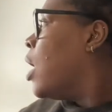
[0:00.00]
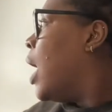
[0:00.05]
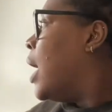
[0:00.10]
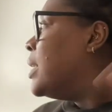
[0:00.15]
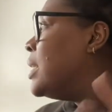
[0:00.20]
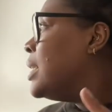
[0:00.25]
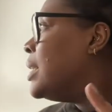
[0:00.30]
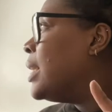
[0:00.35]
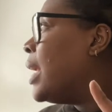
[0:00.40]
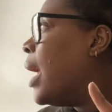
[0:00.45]
I
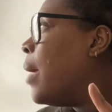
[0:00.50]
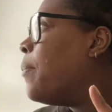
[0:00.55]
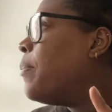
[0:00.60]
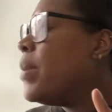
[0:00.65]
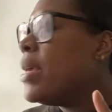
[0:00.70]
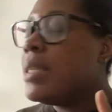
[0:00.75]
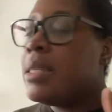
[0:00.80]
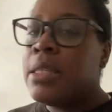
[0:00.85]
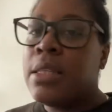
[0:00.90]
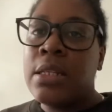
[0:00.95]
didn't get a
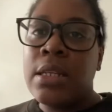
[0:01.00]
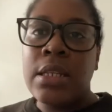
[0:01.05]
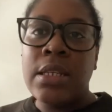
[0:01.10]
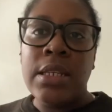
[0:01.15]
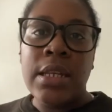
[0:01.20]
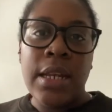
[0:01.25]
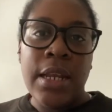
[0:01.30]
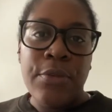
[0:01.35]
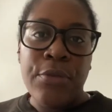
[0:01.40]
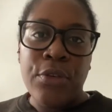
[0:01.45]
missed
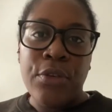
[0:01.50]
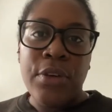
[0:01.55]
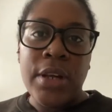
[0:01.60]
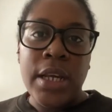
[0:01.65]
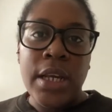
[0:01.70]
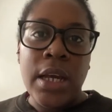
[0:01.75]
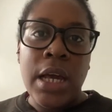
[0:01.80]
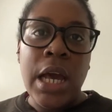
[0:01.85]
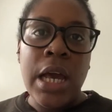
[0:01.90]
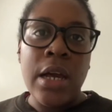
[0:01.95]

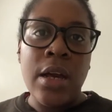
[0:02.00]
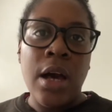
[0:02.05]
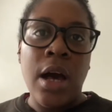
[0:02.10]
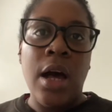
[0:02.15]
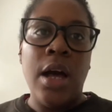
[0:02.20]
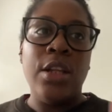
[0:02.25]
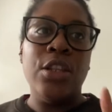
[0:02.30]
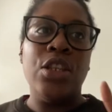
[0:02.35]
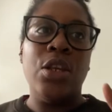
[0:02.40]
delivery card,